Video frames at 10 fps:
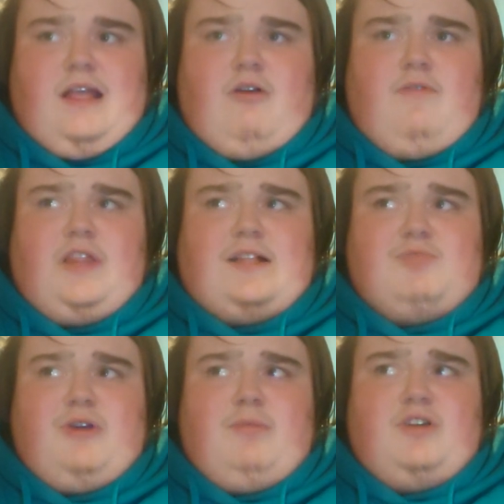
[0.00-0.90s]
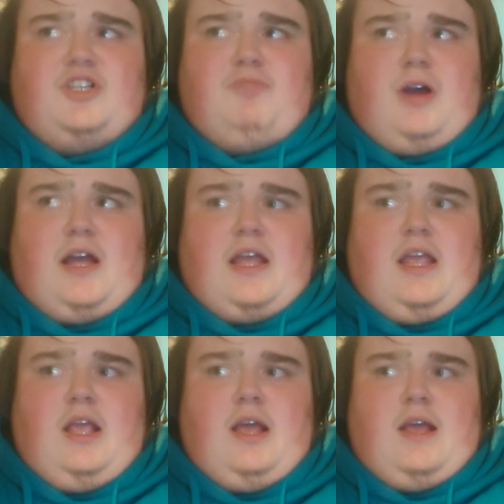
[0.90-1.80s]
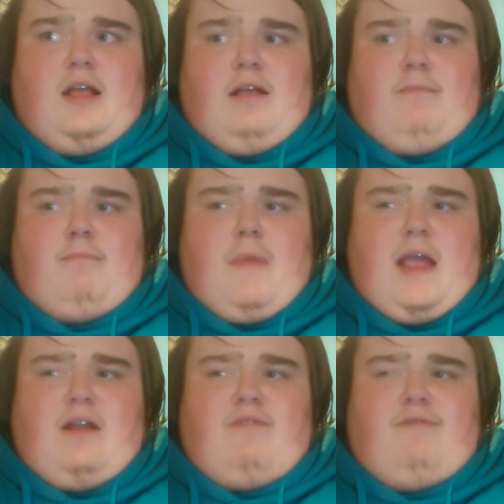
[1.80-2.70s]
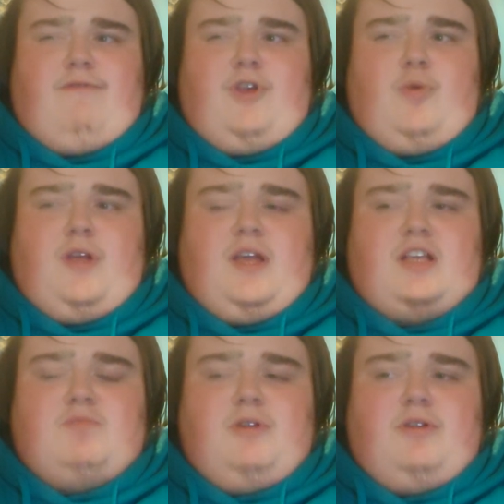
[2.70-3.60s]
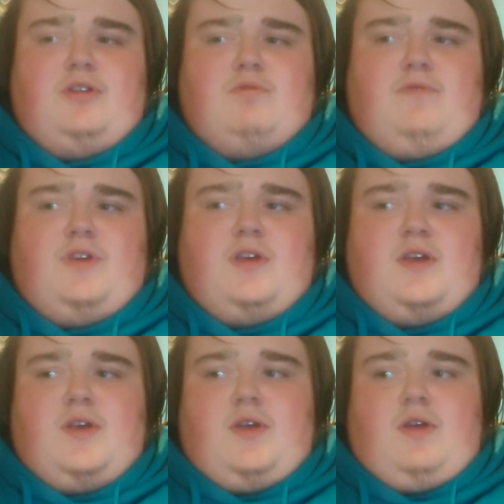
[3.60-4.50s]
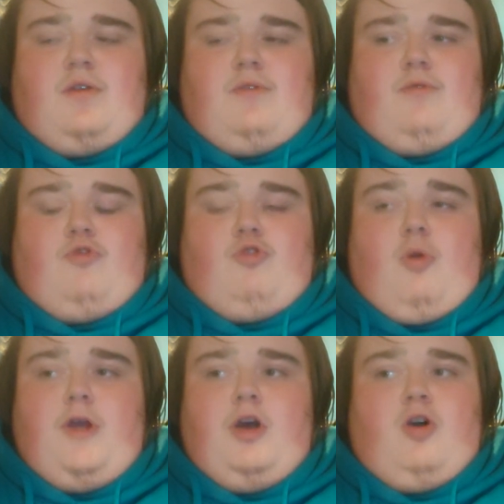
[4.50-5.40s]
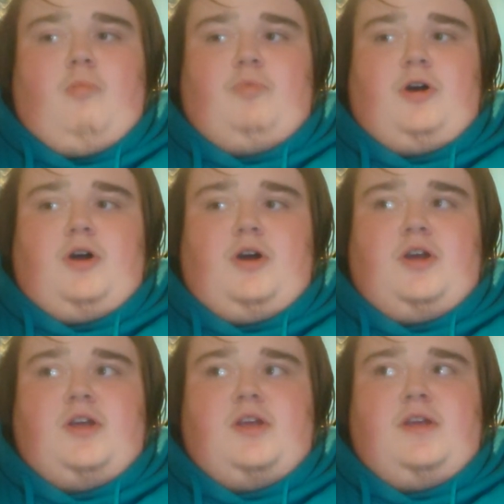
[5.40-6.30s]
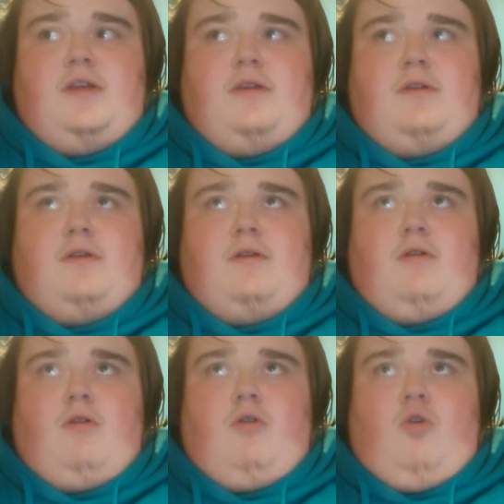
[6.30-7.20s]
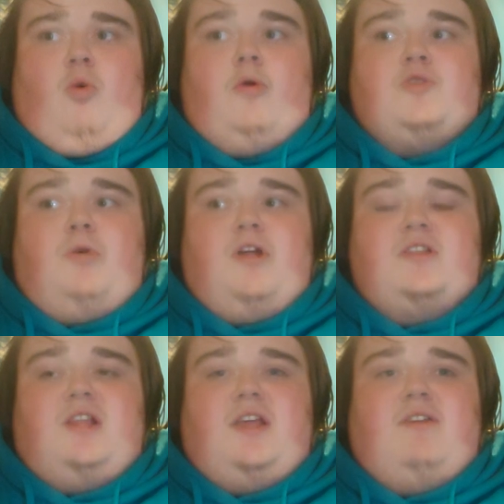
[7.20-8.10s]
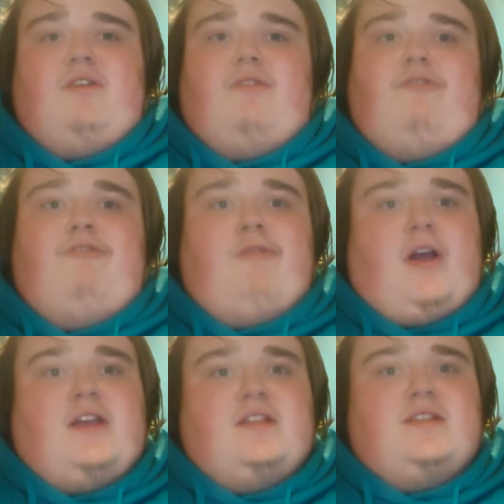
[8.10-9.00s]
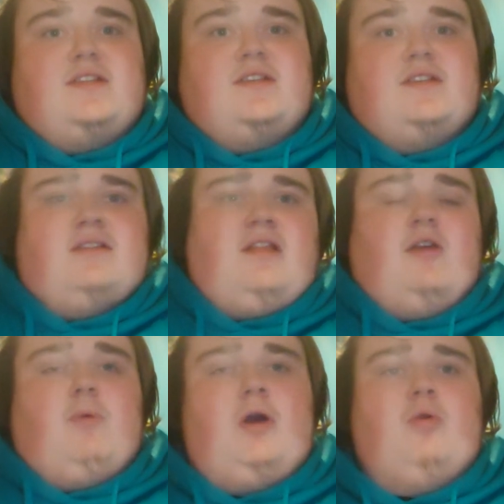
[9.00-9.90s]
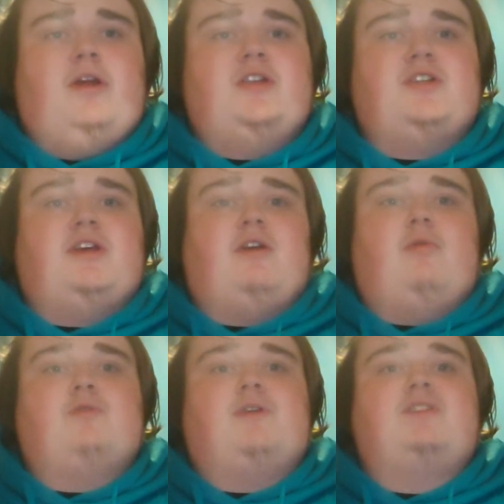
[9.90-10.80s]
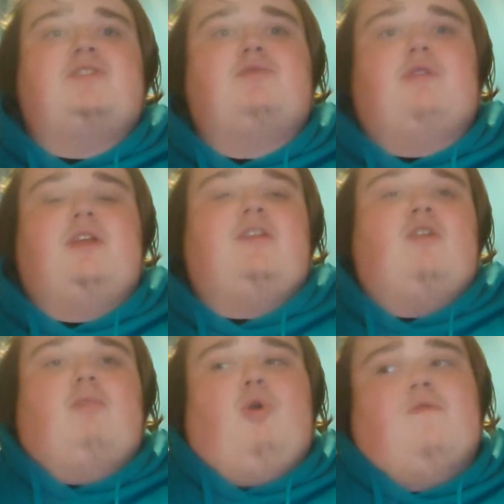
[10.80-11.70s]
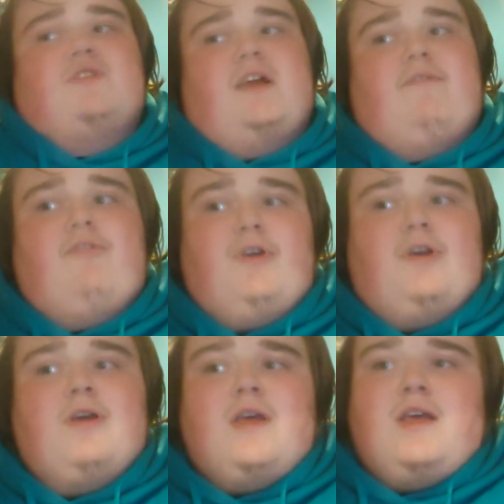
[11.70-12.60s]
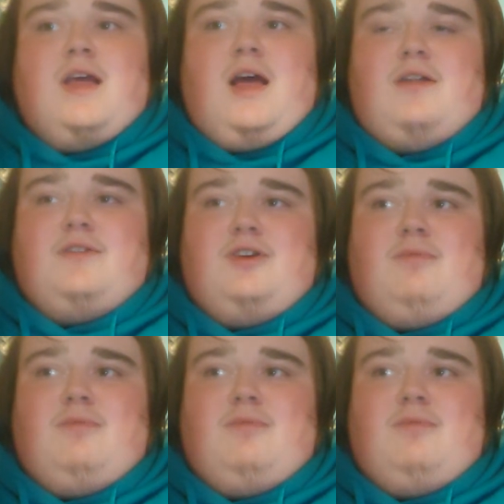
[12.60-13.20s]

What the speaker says: However, that's pretty much my main viewing experience with it. Growing up, I always wanted to like fight like a Power Ranger. Like I always wanted to do like the moves and everything, and